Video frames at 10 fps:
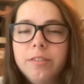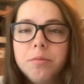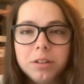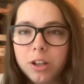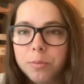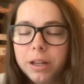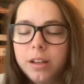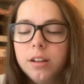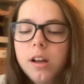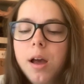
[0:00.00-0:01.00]
I filmed a little
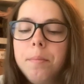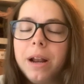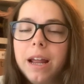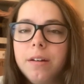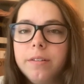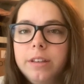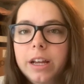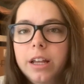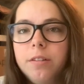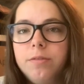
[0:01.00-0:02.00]
bit, but I
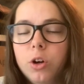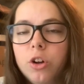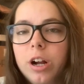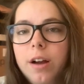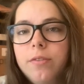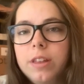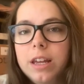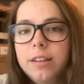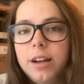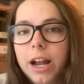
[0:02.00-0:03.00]
did photograph the
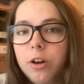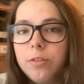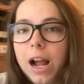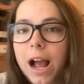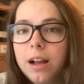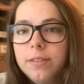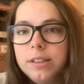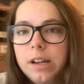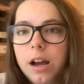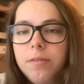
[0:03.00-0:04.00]
entire rack of
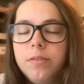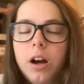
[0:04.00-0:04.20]
stuff.